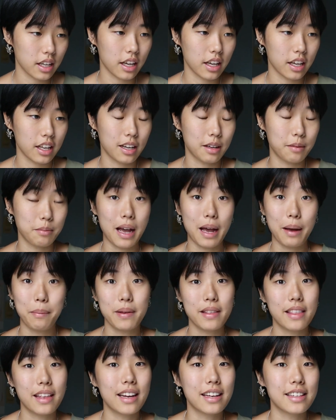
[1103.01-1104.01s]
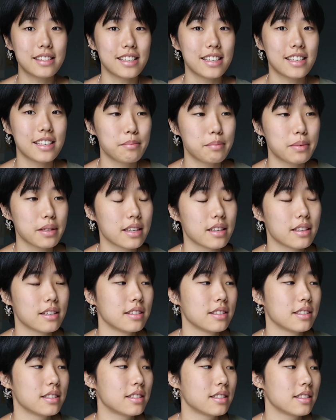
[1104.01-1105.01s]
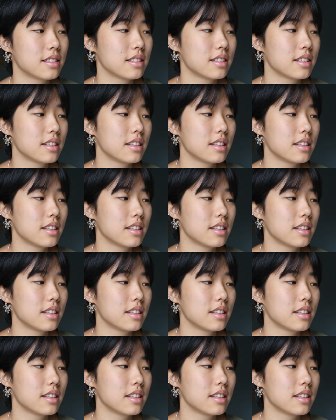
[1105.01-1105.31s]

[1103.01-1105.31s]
and I'm happy that I did, because